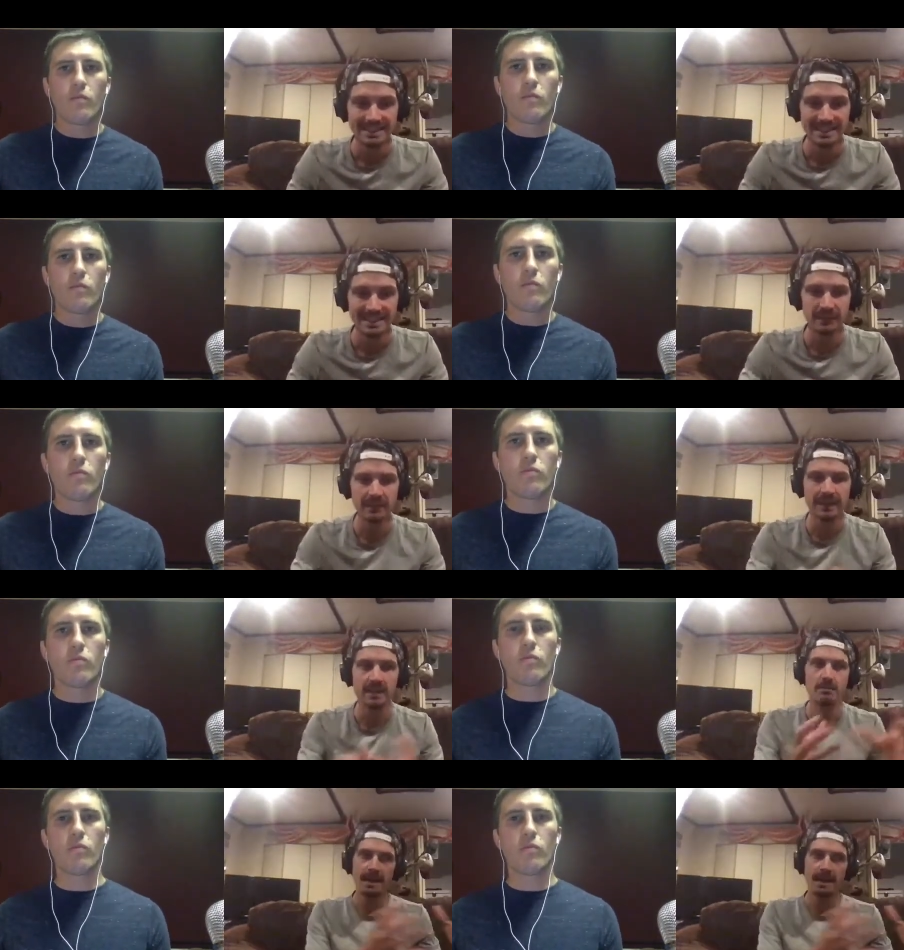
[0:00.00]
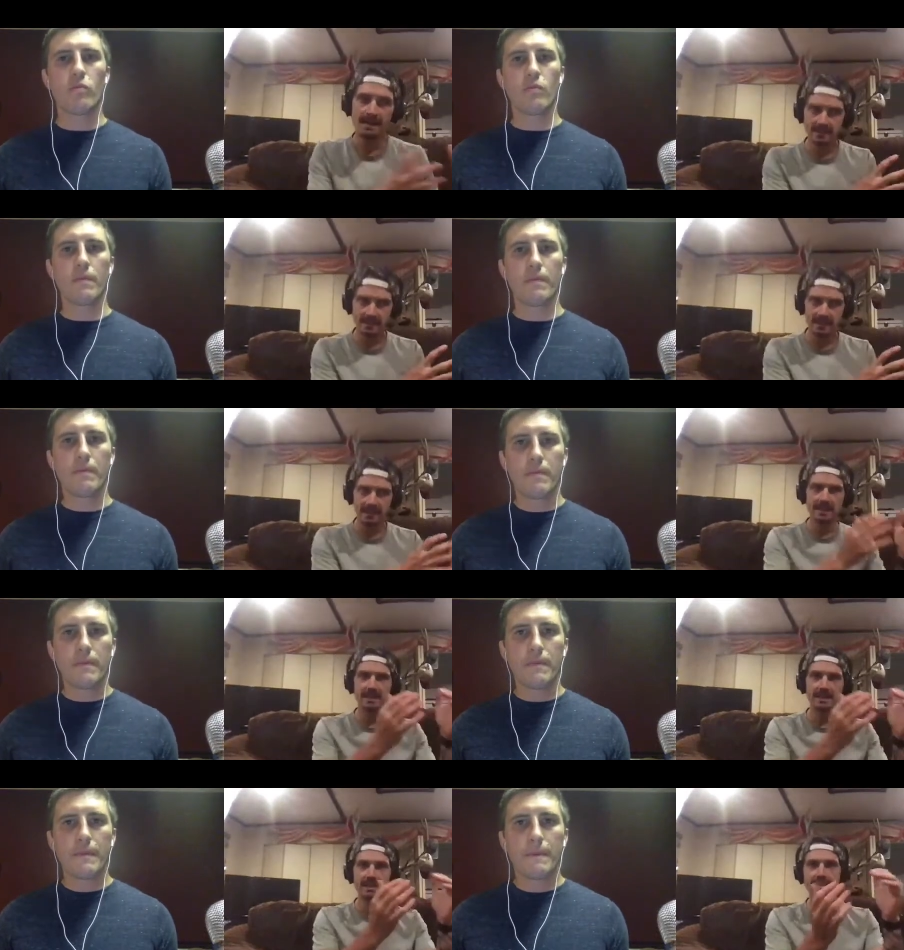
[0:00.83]
Speaker 1: idea of like
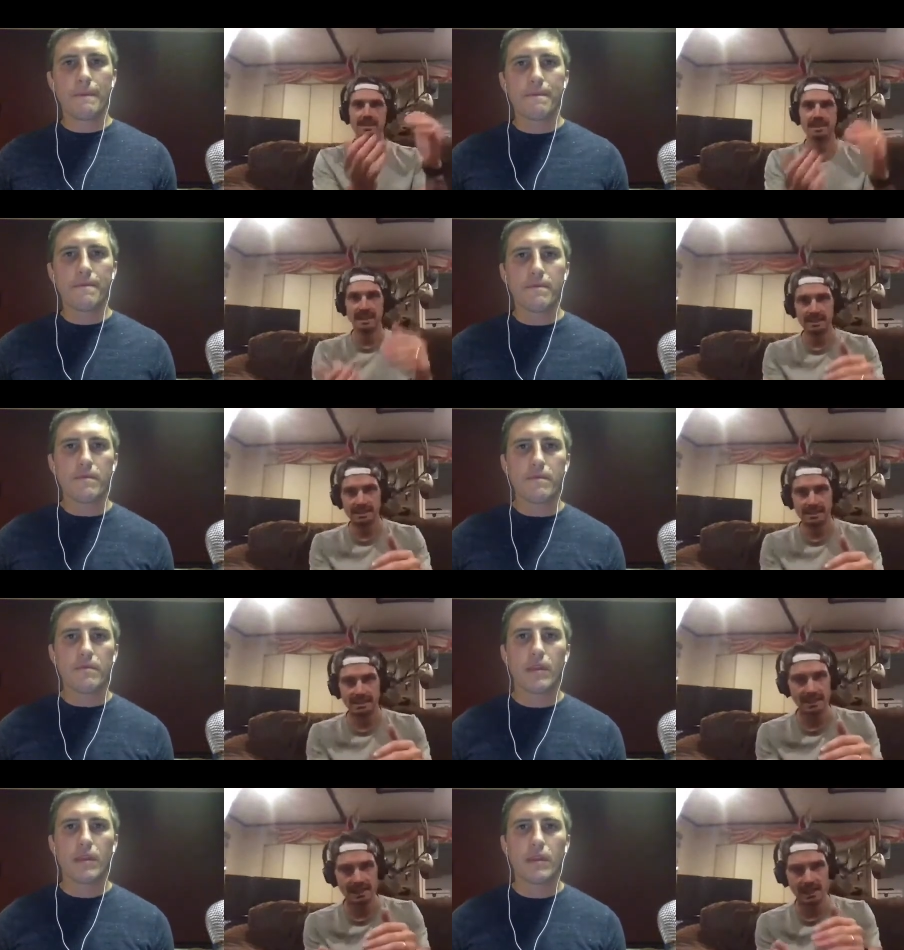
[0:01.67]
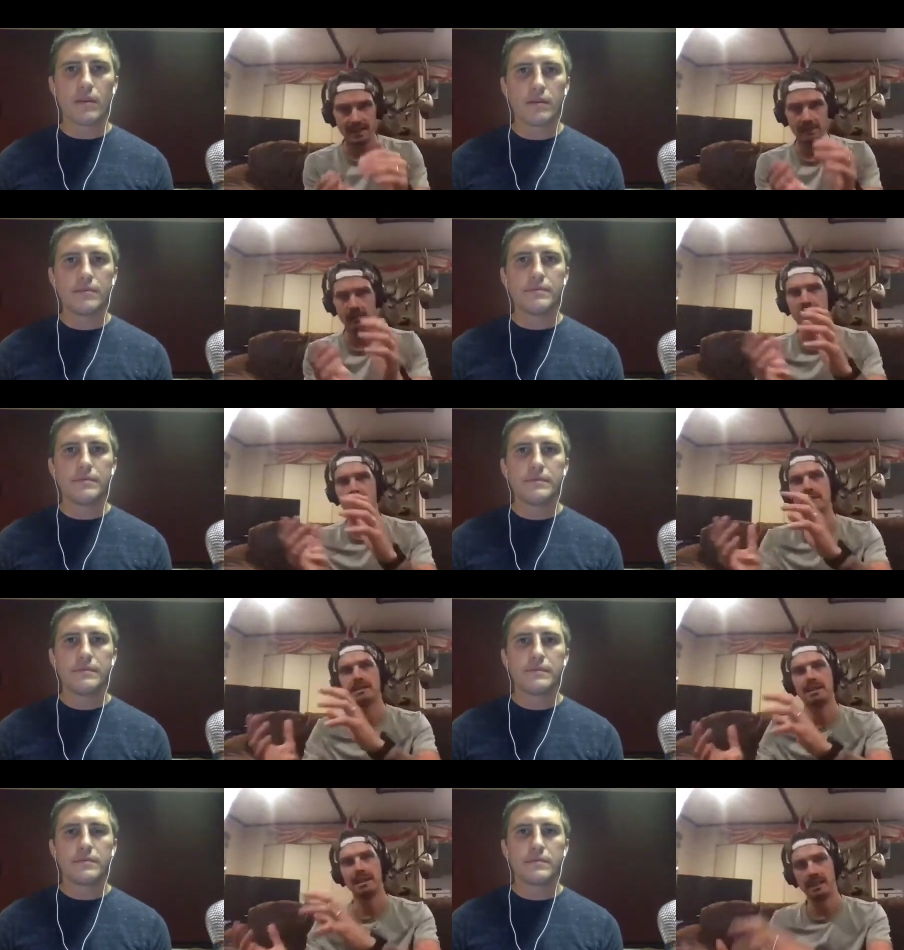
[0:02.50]
masculinity in today's
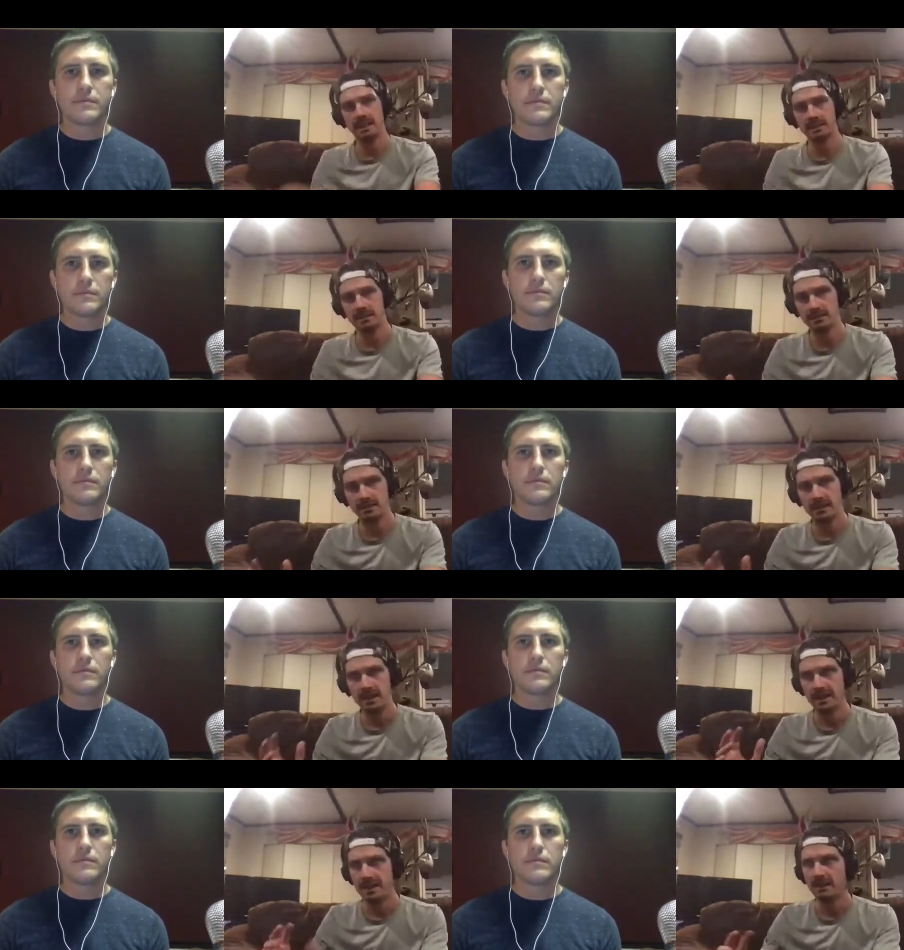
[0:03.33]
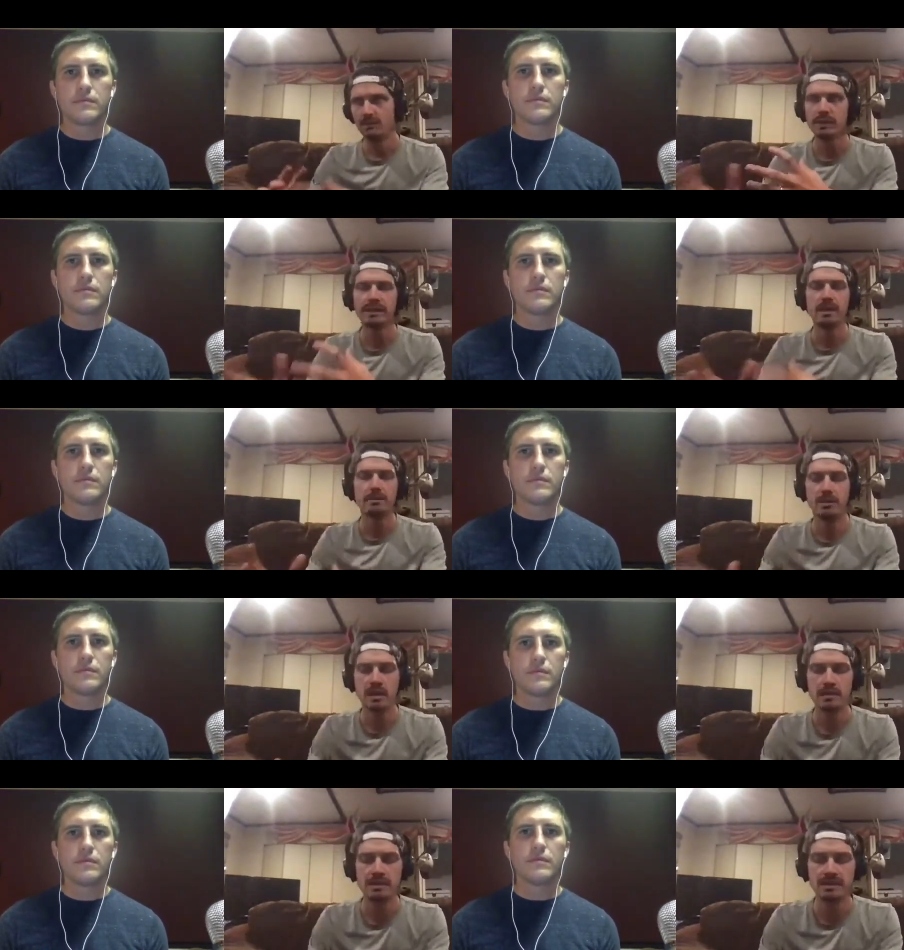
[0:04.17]
climate in and really that
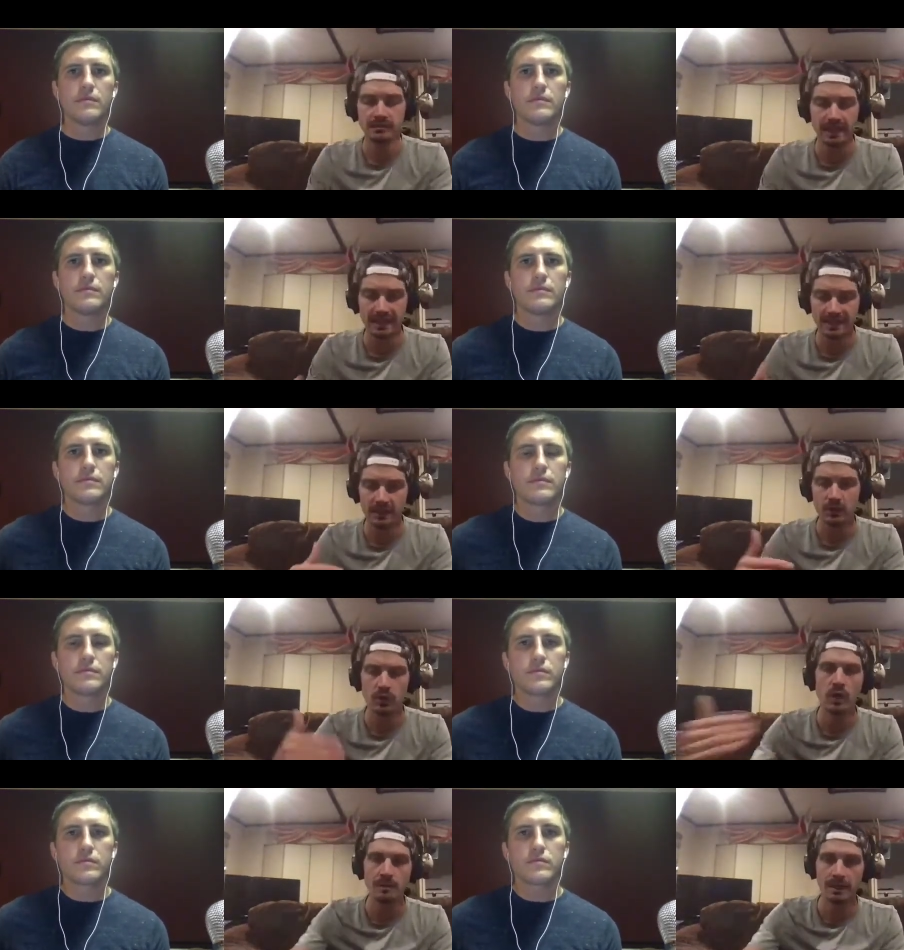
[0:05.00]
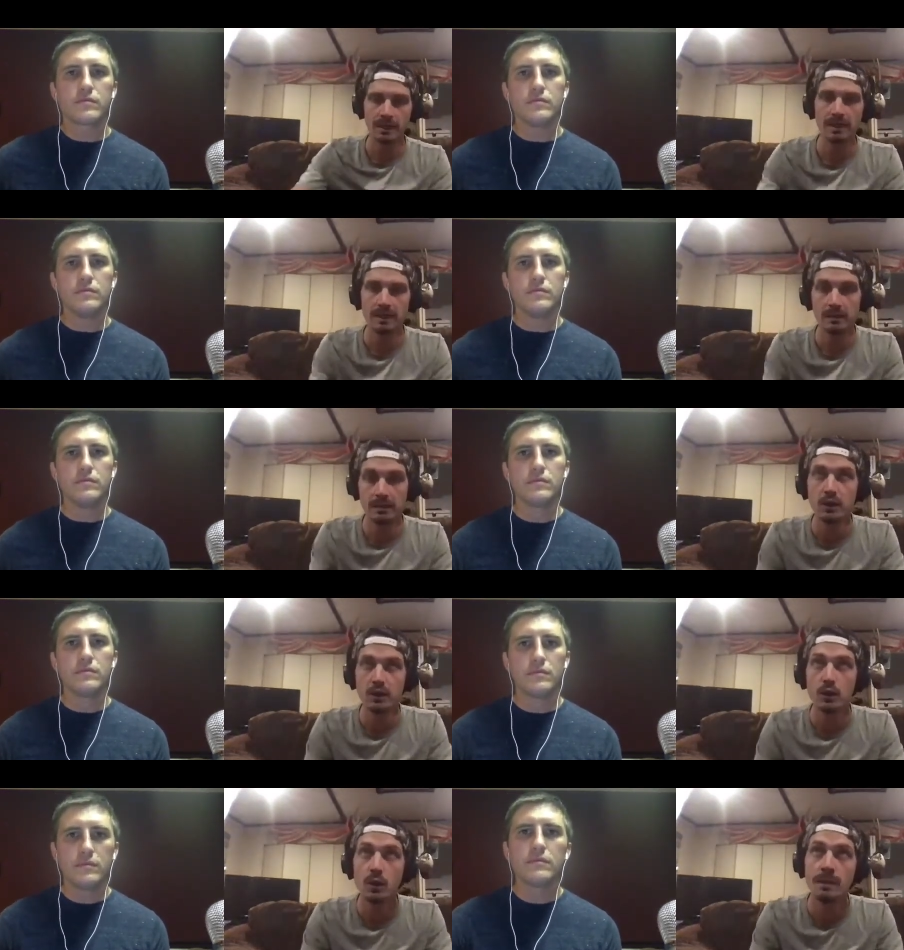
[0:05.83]
premise of like who I'm going uh,
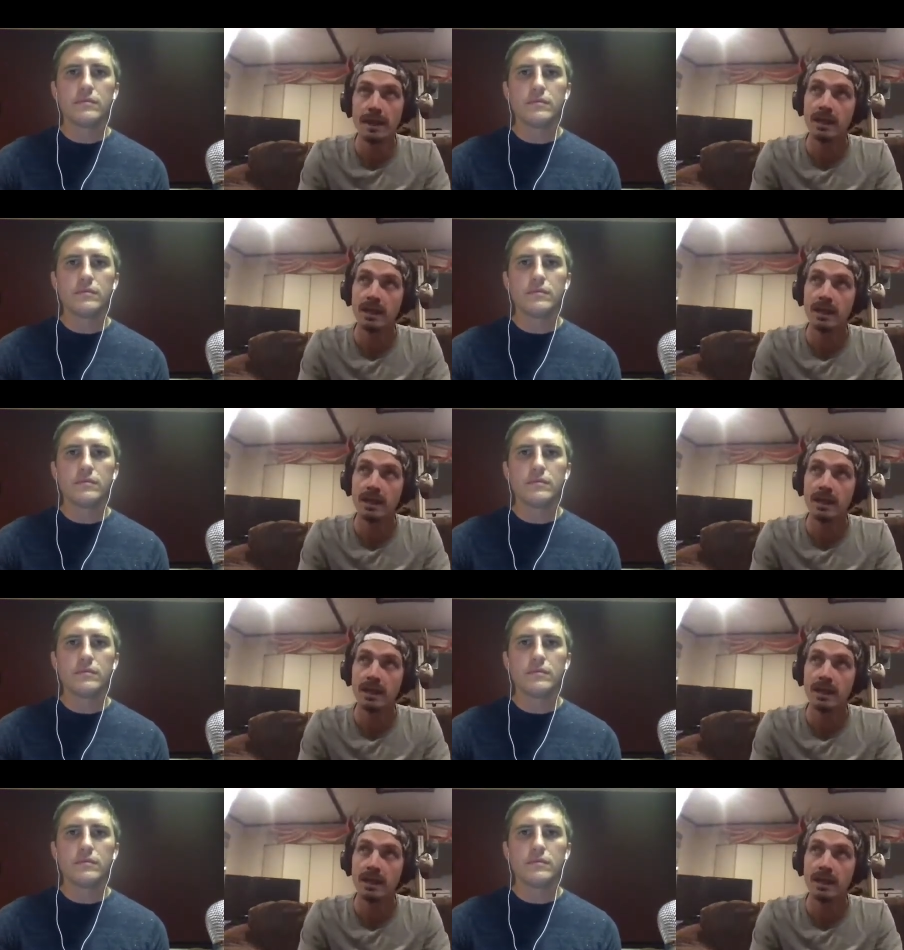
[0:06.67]
who am